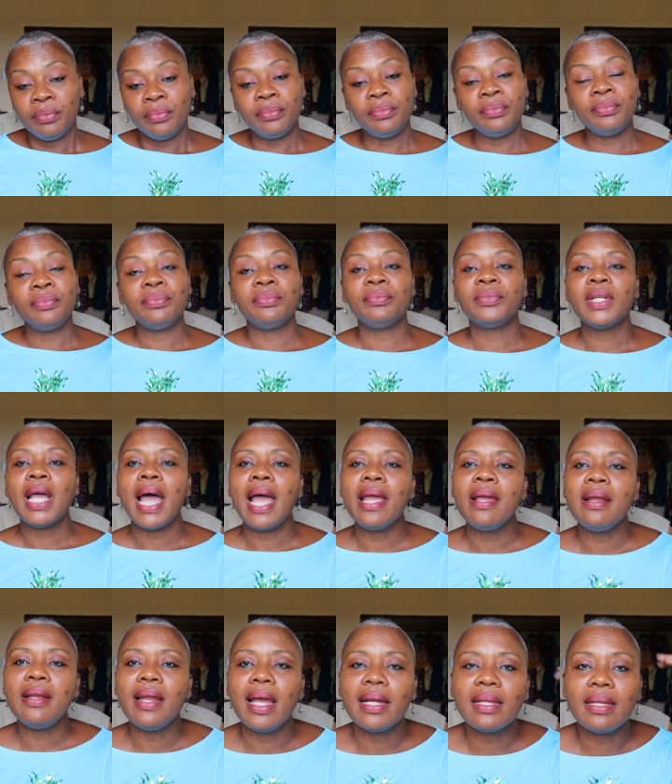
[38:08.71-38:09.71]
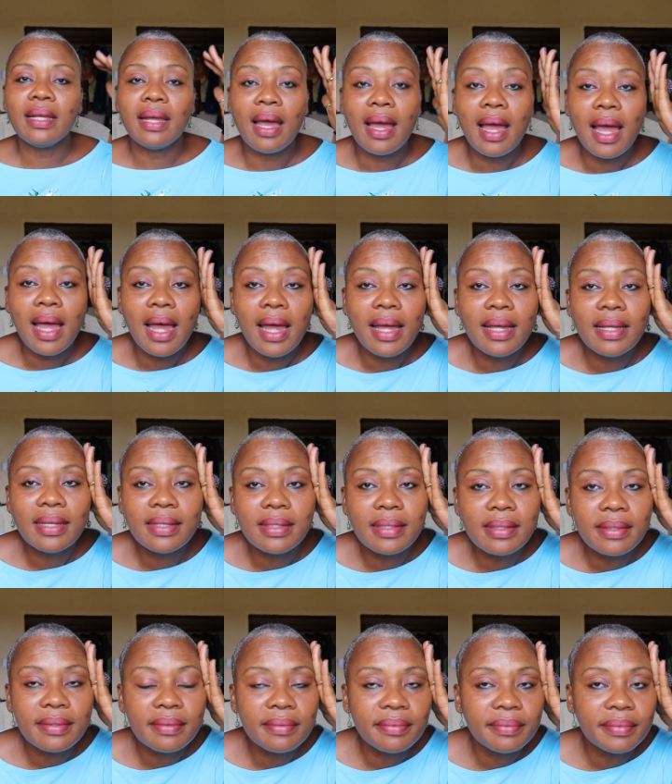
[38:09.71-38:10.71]
hmm, how you like the
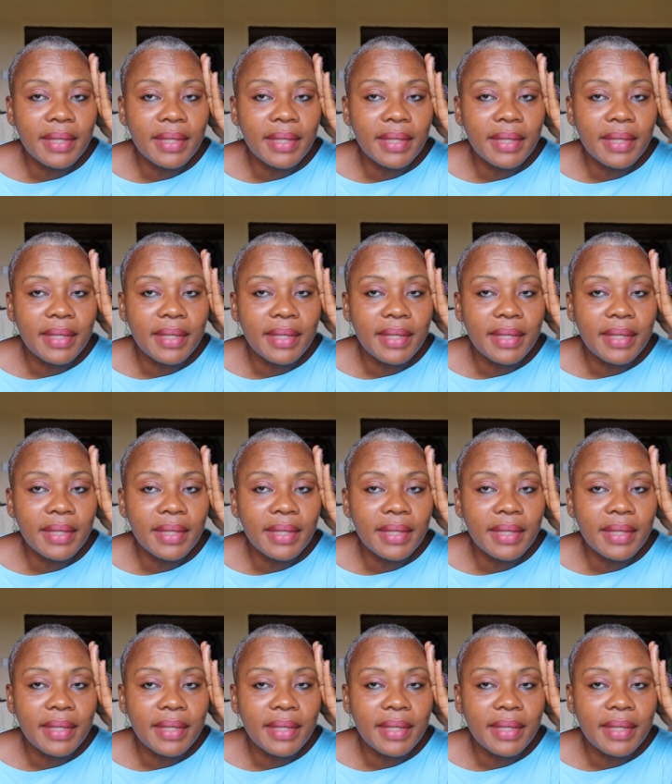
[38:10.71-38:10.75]
eyes?